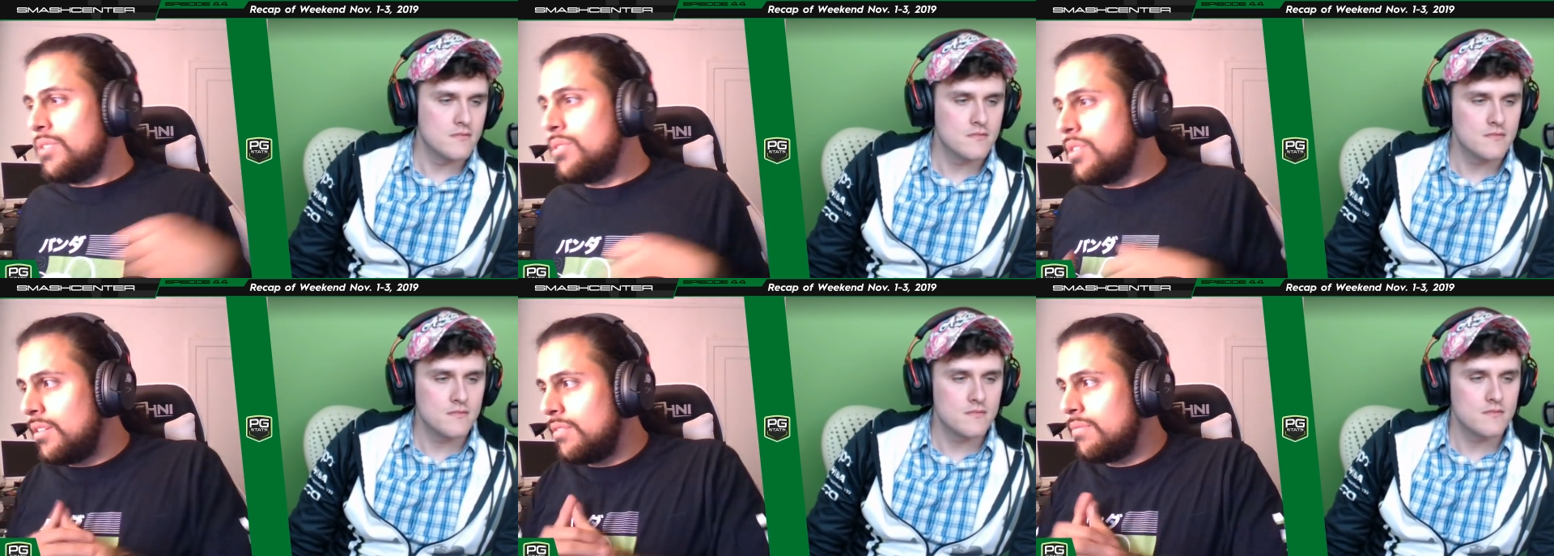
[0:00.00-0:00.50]
Speaker 1: you
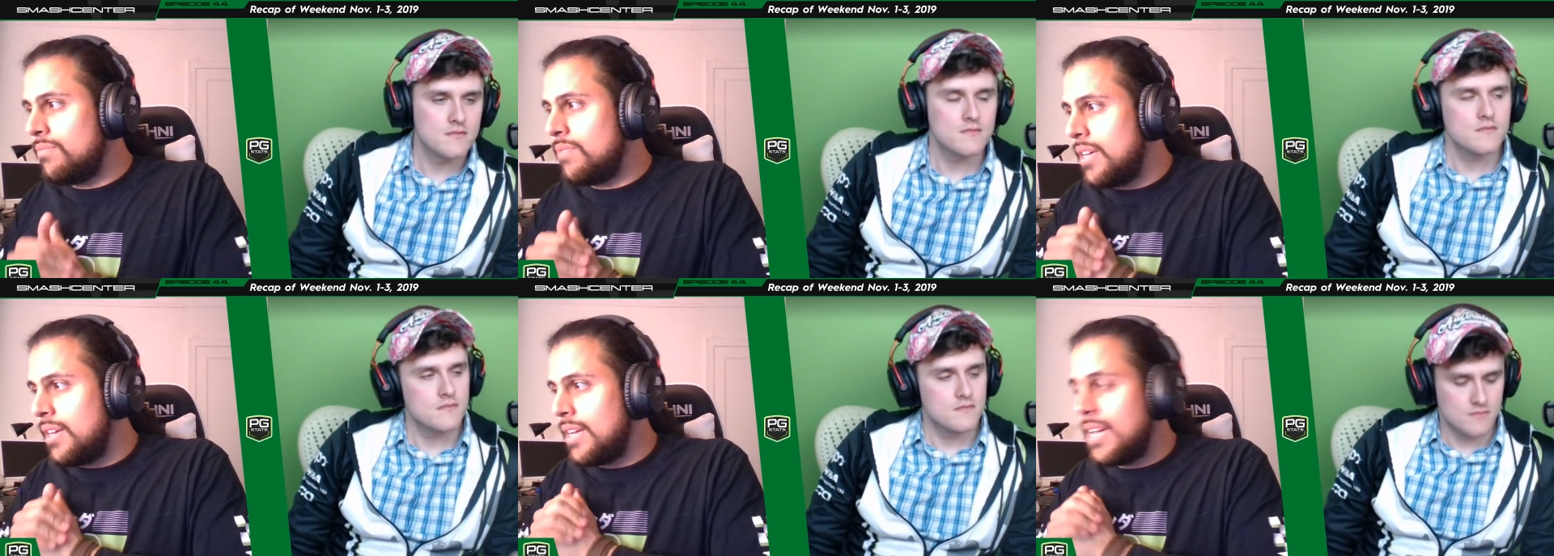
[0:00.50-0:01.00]
could have
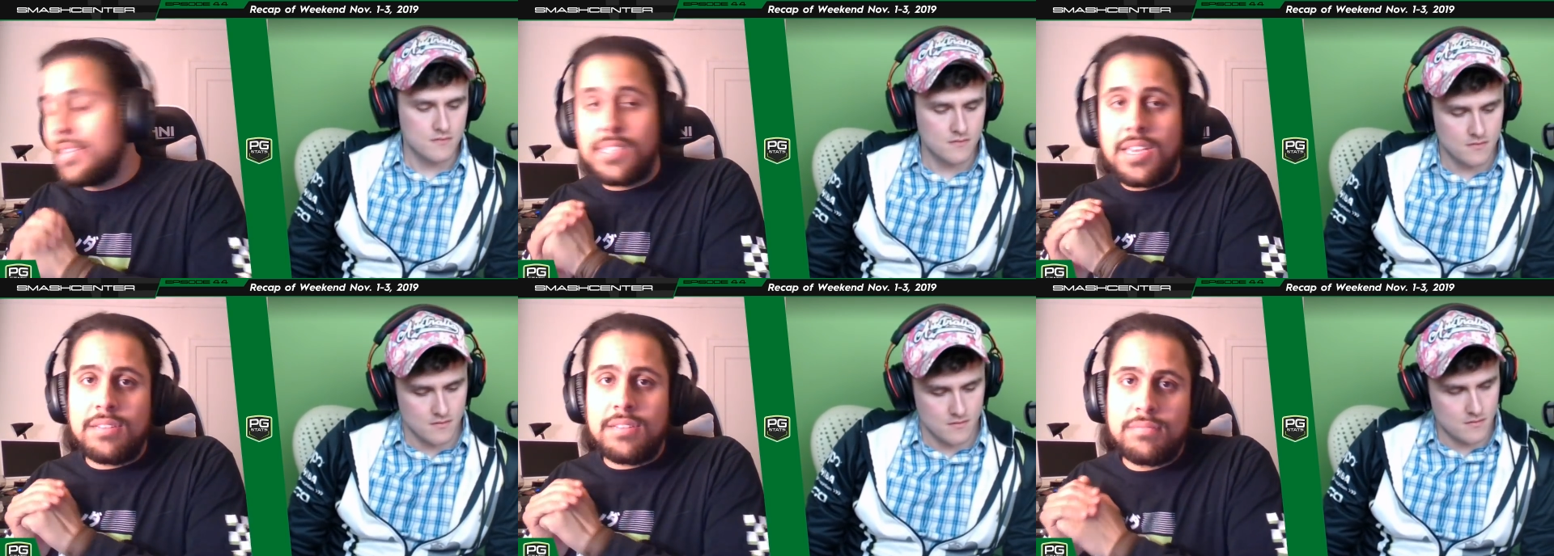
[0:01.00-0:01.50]
uh, gotten
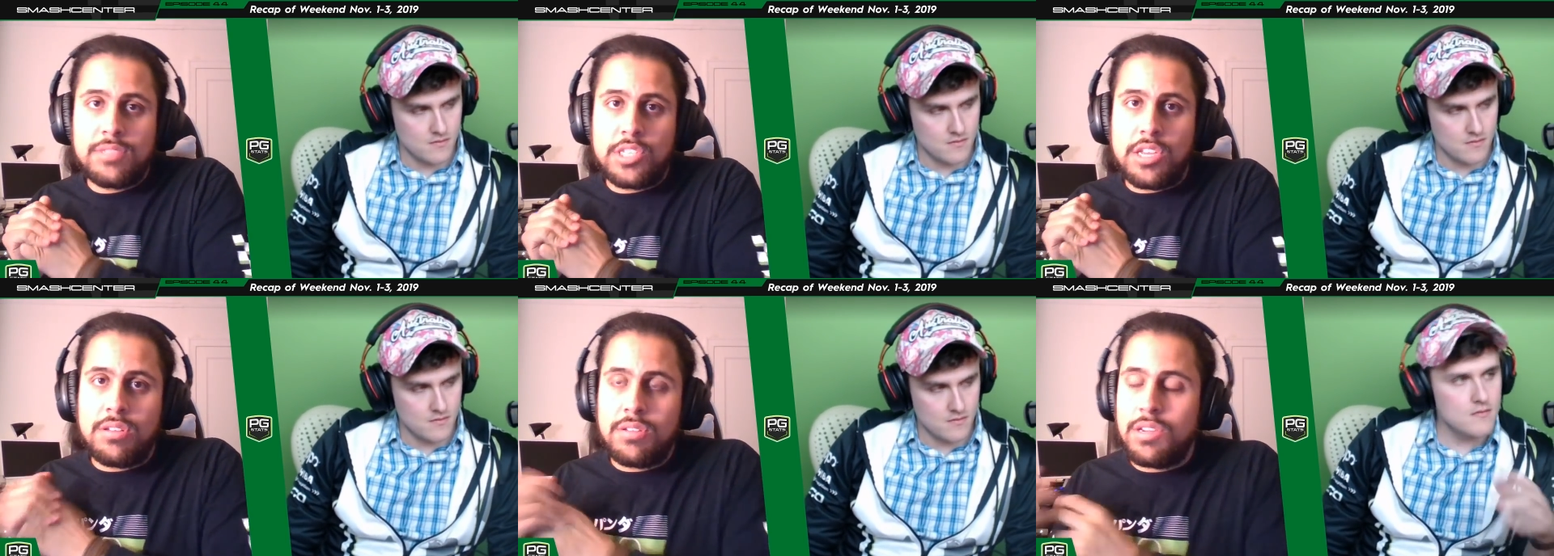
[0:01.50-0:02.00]
signed.
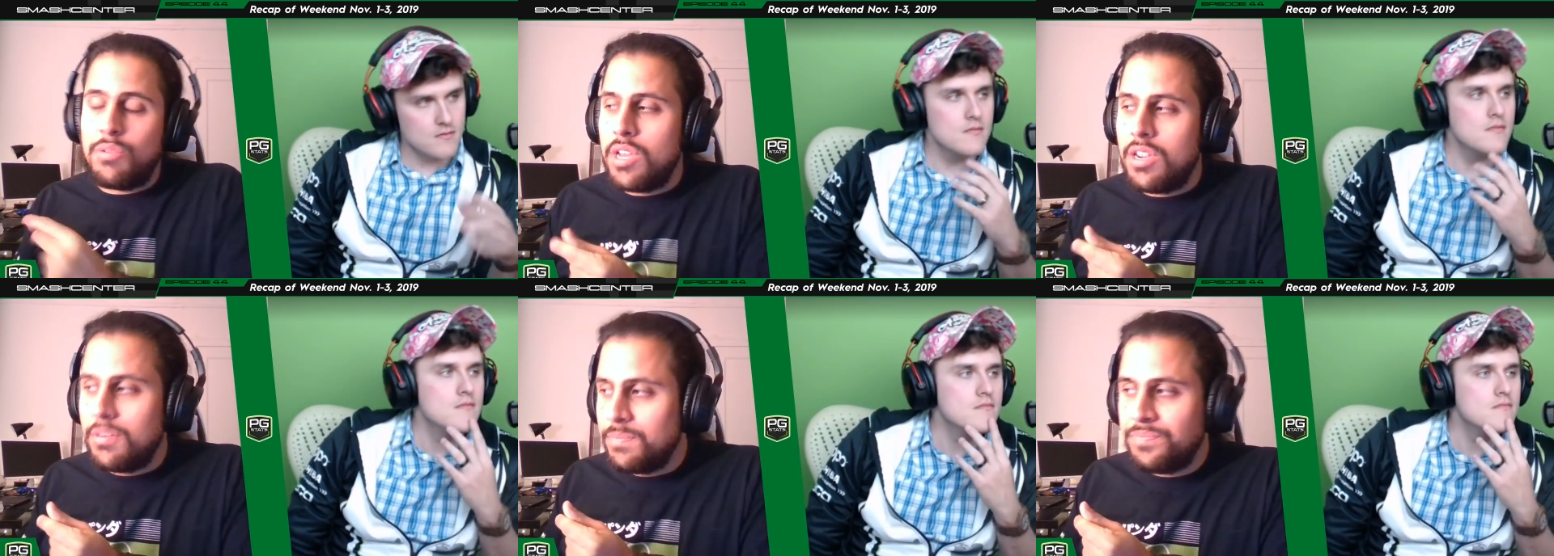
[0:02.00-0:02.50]
So here we
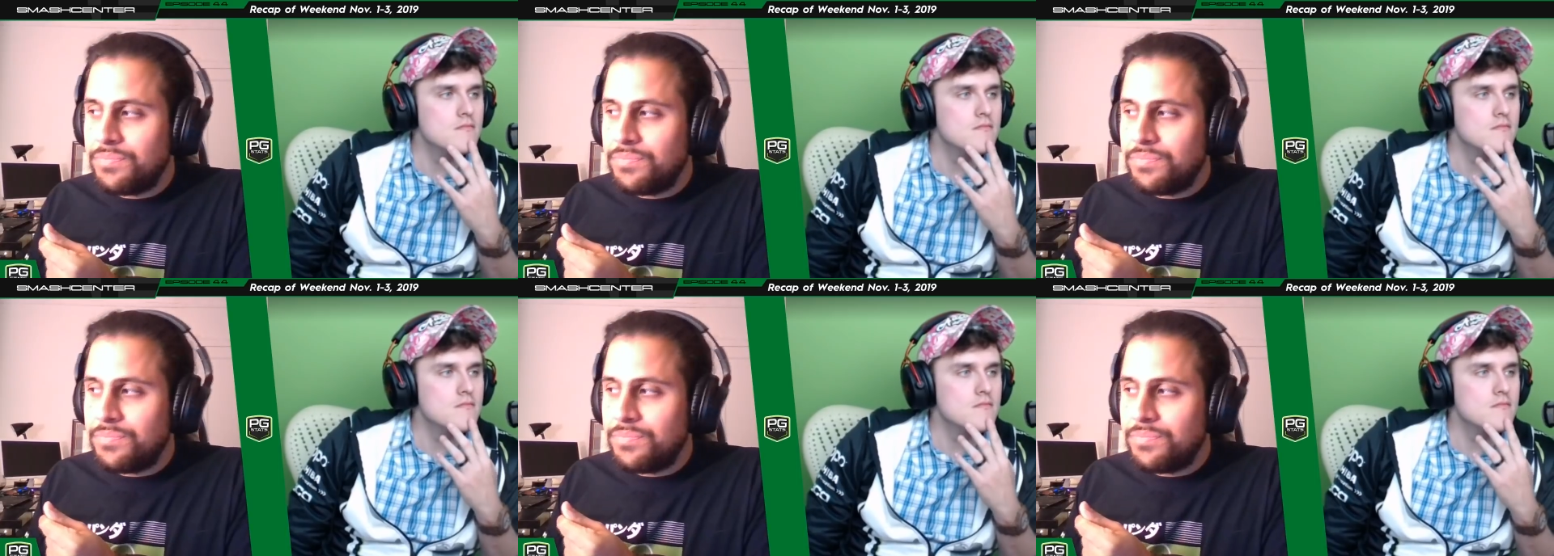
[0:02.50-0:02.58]
are.